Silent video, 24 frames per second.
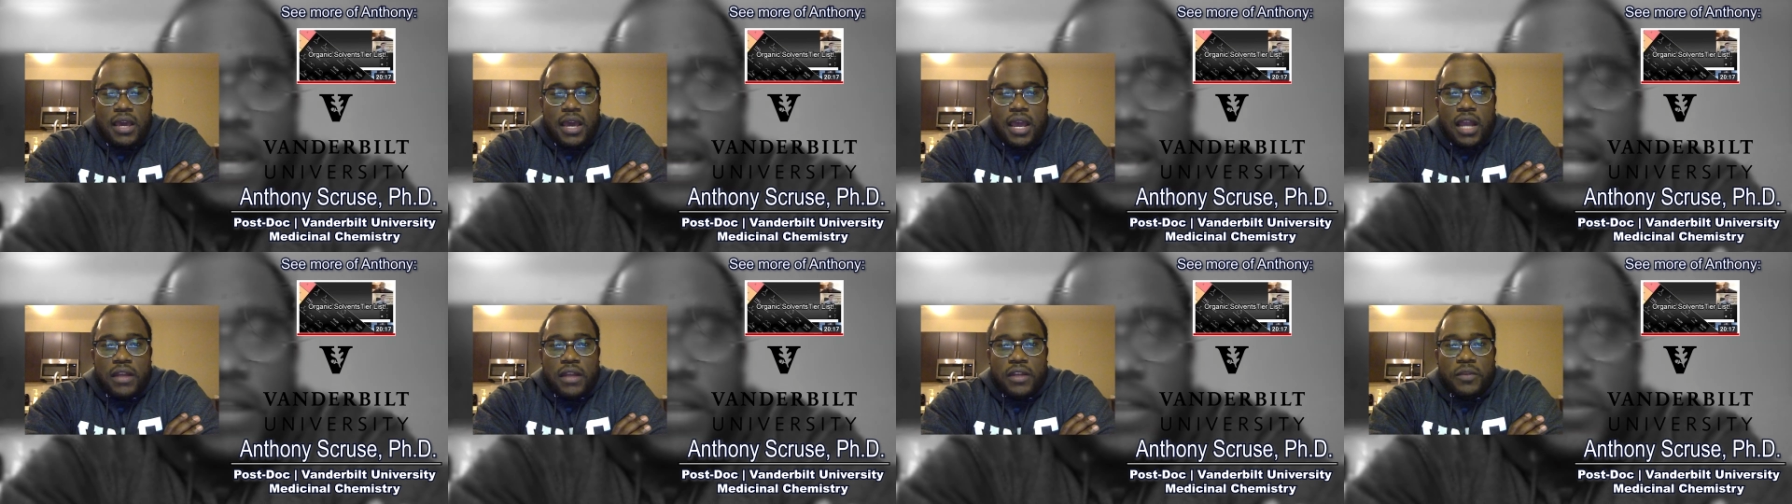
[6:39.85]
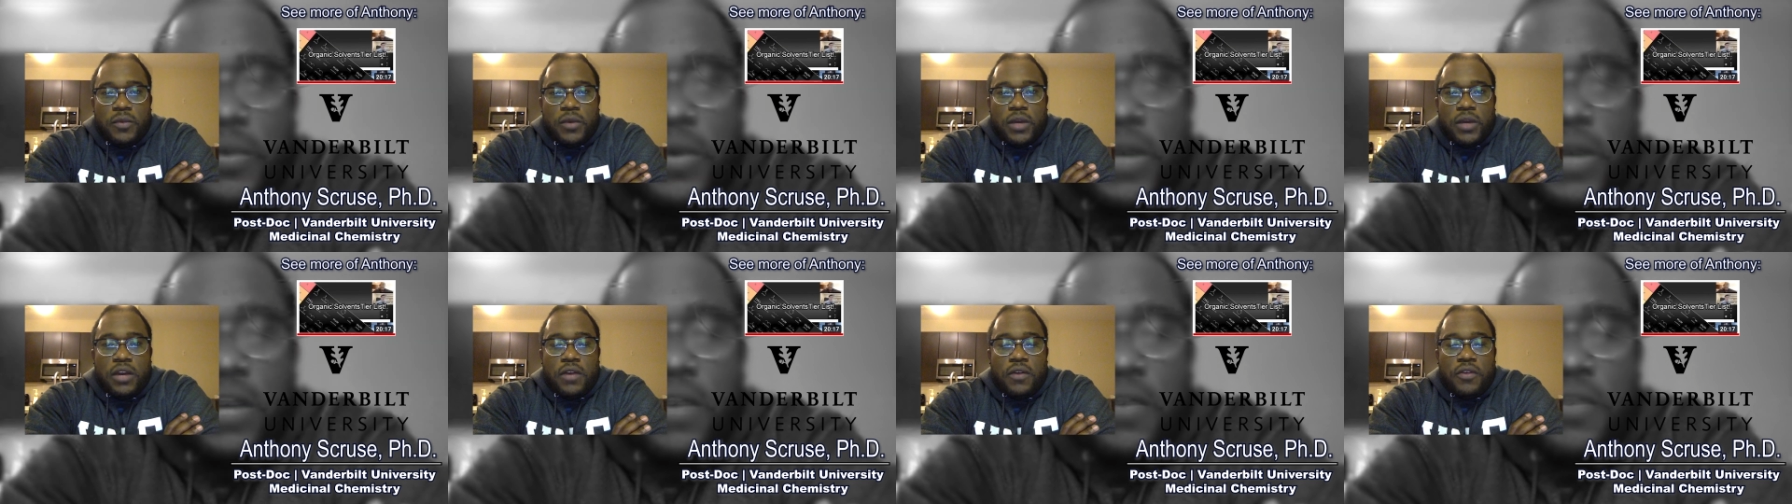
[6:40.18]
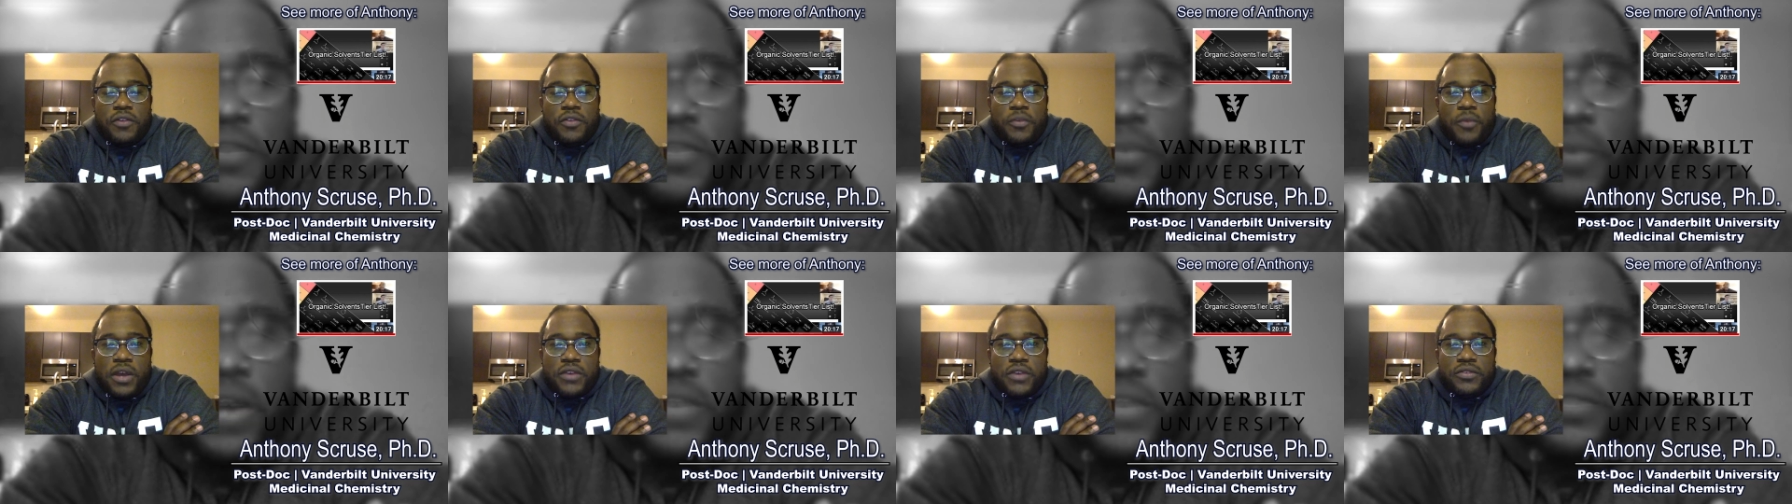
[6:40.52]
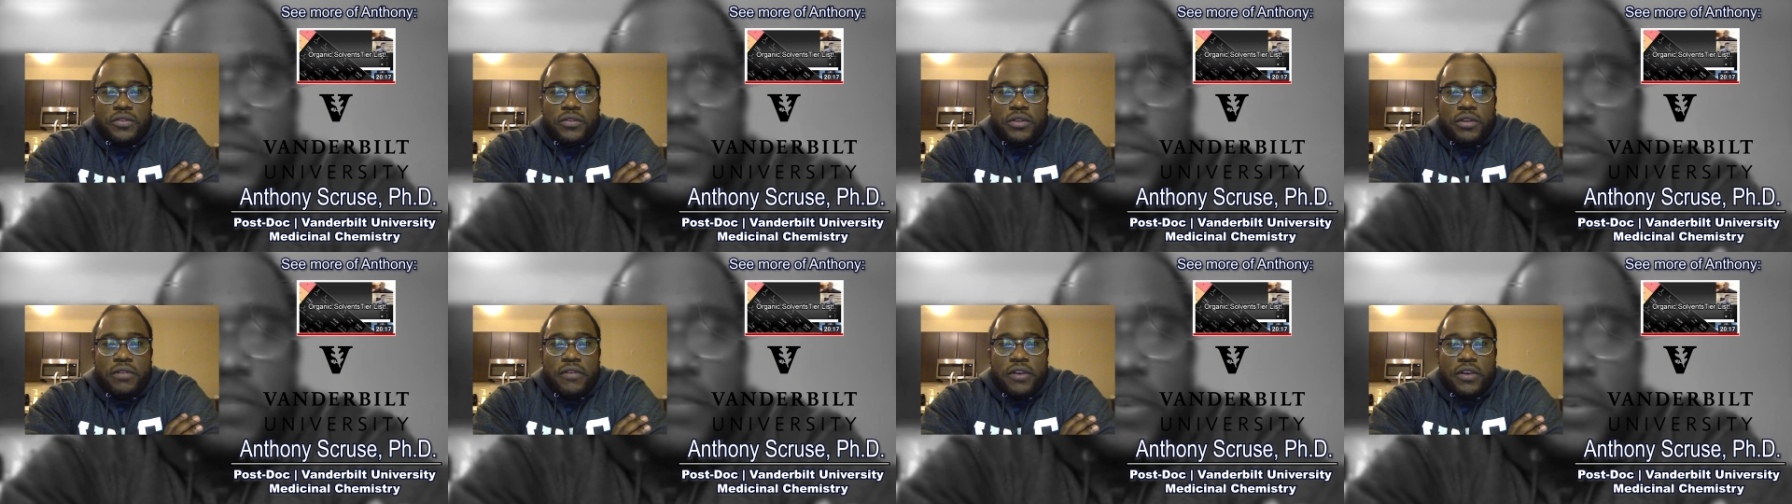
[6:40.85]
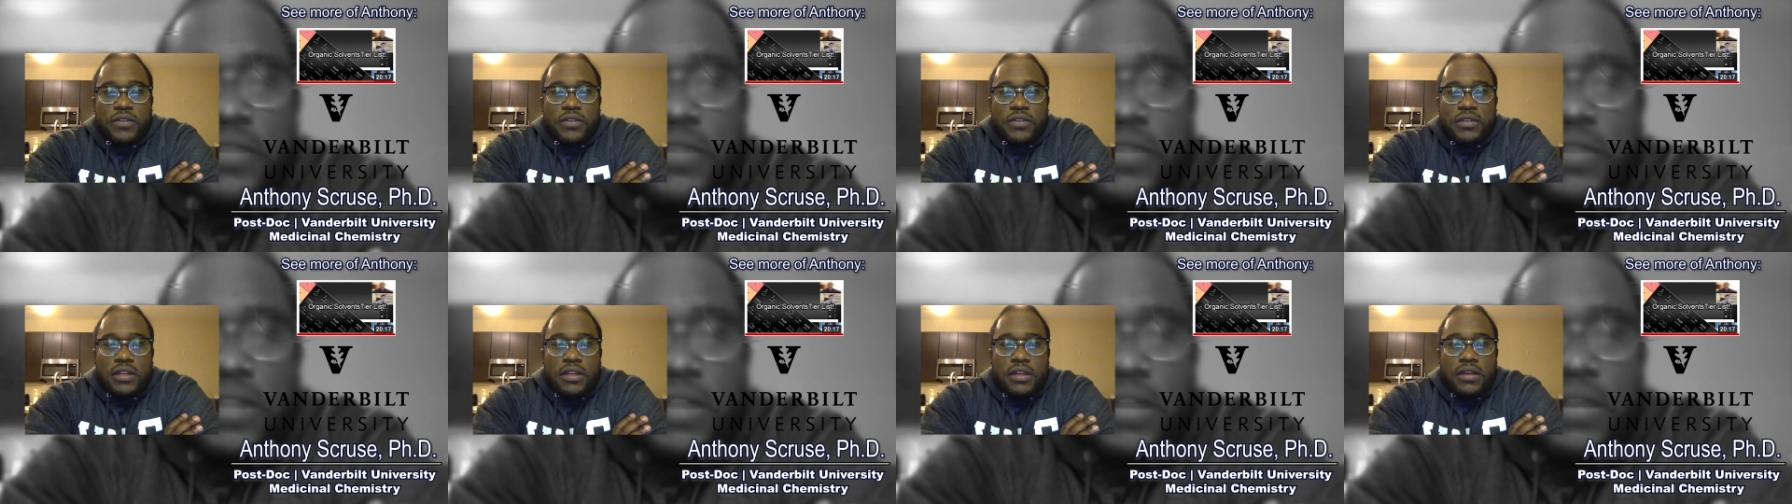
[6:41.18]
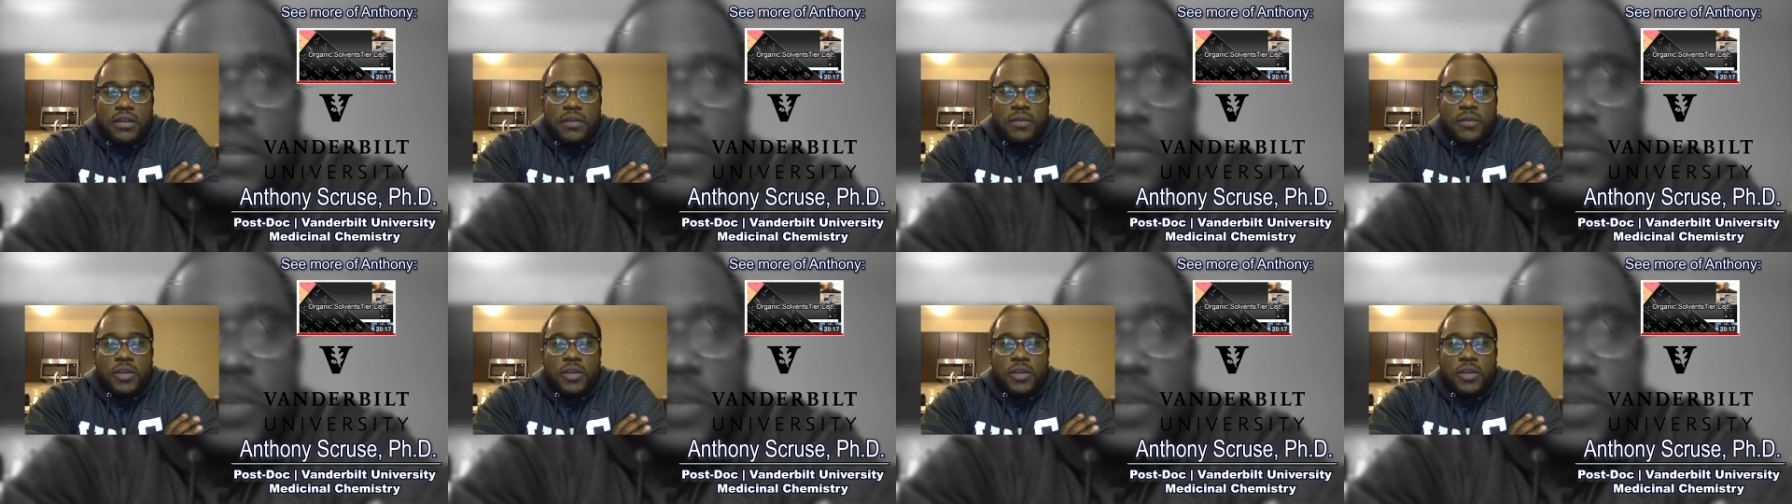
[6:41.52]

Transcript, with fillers: I did one at Northwestern University,